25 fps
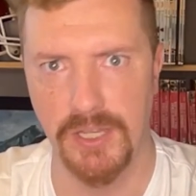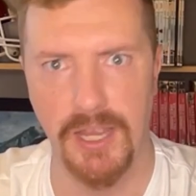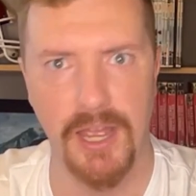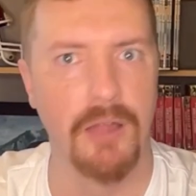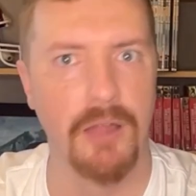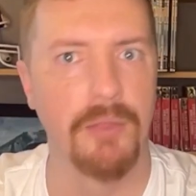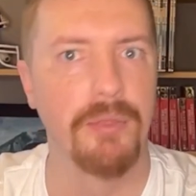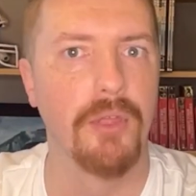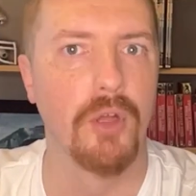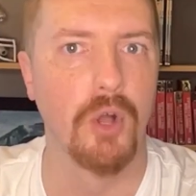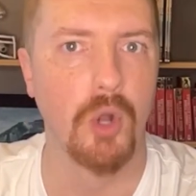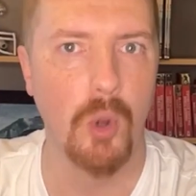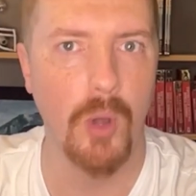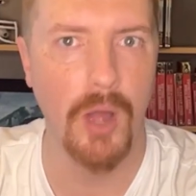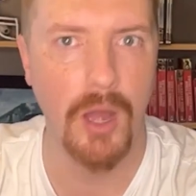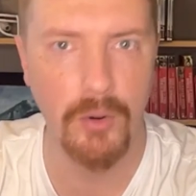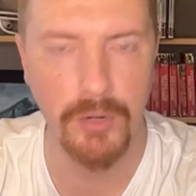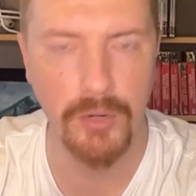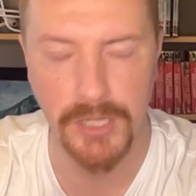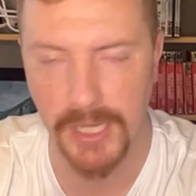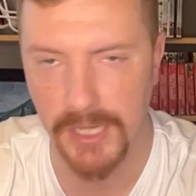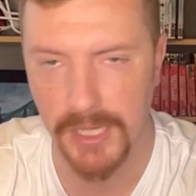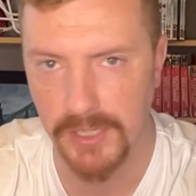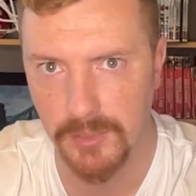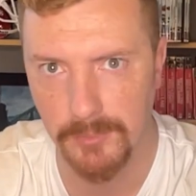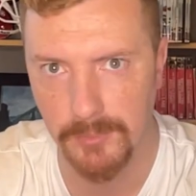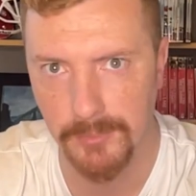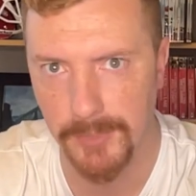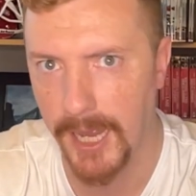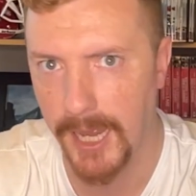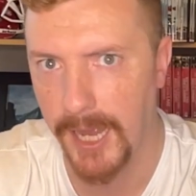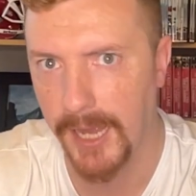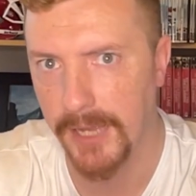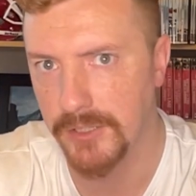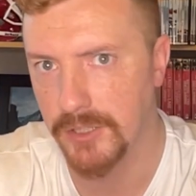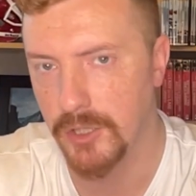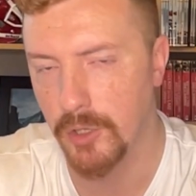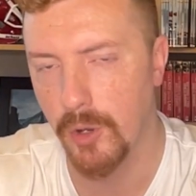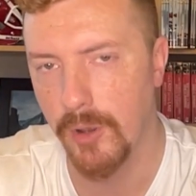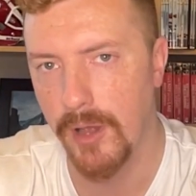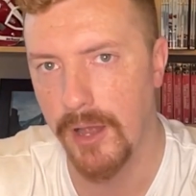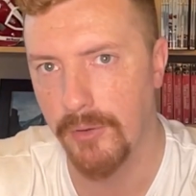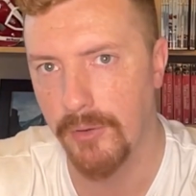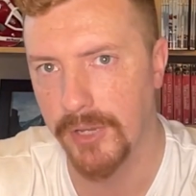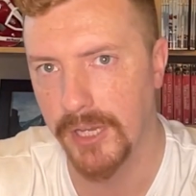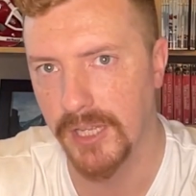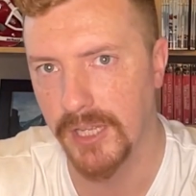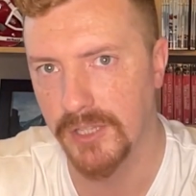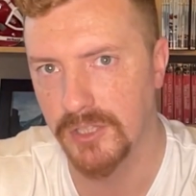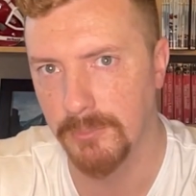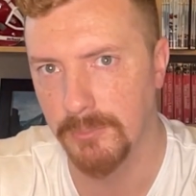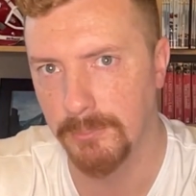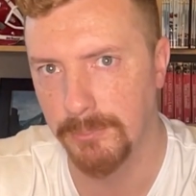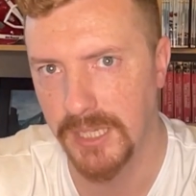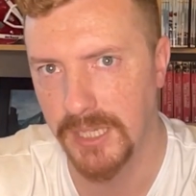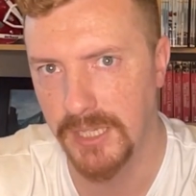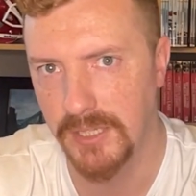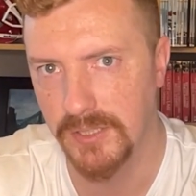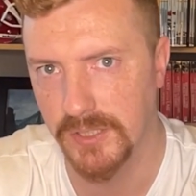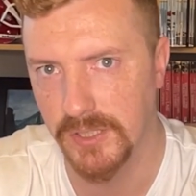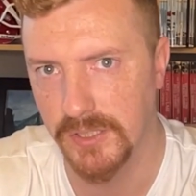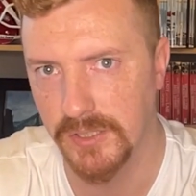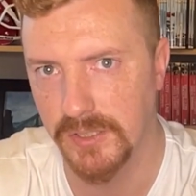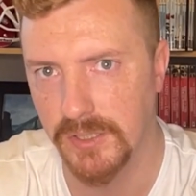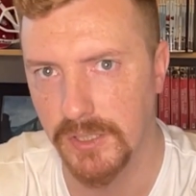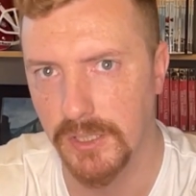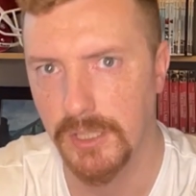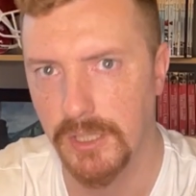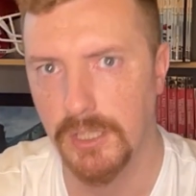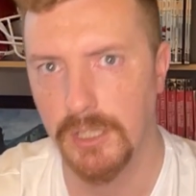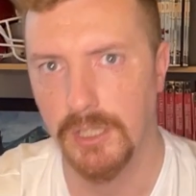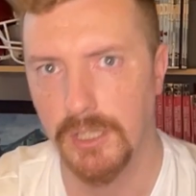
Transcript: Yeah, they'll go out and get some guys, they'll go out and get some pieces,